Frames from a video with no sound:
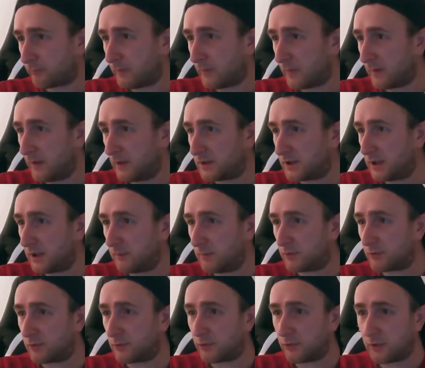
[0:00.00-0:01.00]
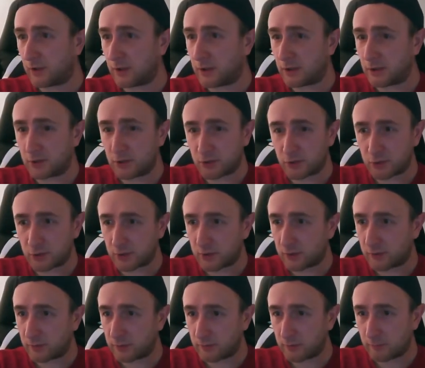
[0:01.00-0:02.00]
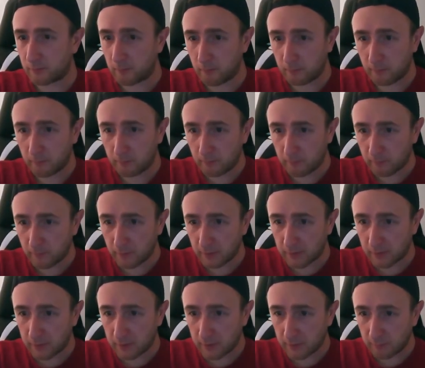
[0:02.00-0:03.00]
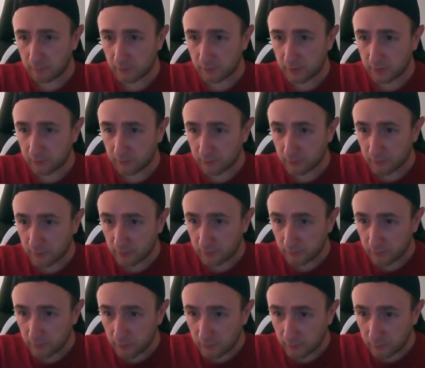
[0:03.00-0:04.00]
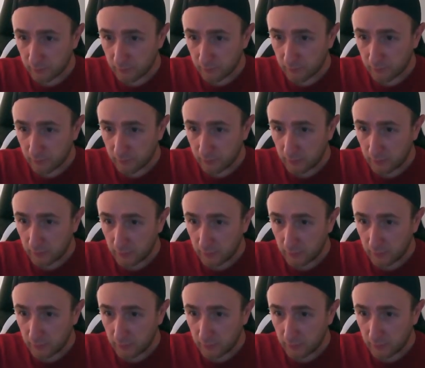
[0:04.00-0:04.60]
actually let me just shrink my camera down slightly so you can see.